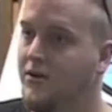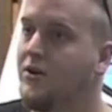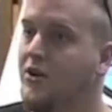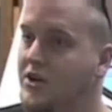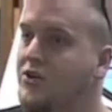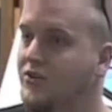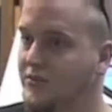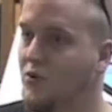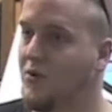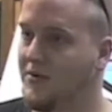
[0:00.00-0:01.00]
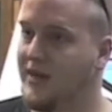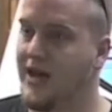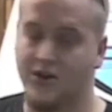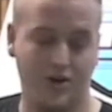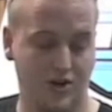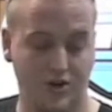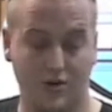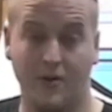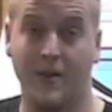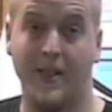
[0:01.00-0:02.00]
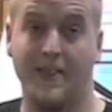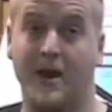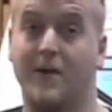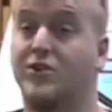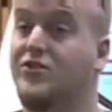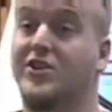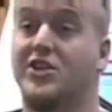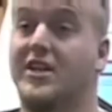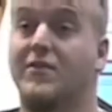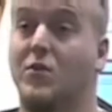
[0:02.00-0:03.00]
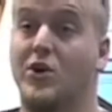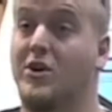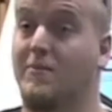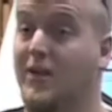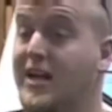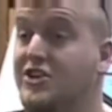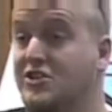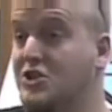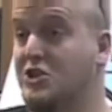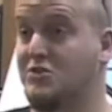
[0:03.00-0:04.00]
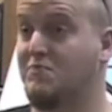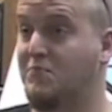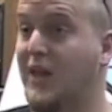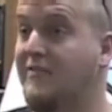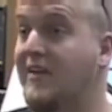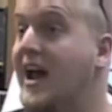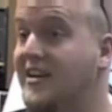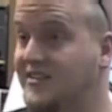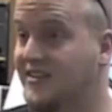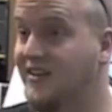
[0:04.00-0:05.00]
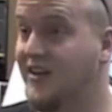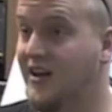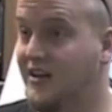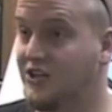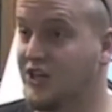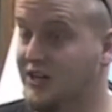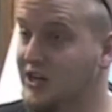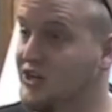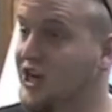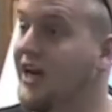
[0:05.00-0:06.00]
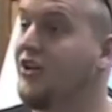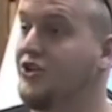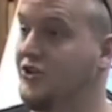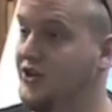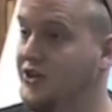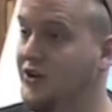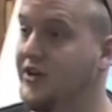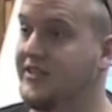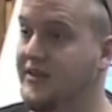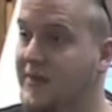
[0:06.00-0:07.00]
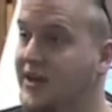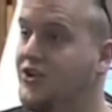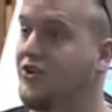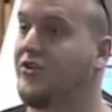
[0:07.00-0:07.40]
You can do some more with that. You could do a restriction even where you can play you just play fast. Just to challenge your endurance and make sure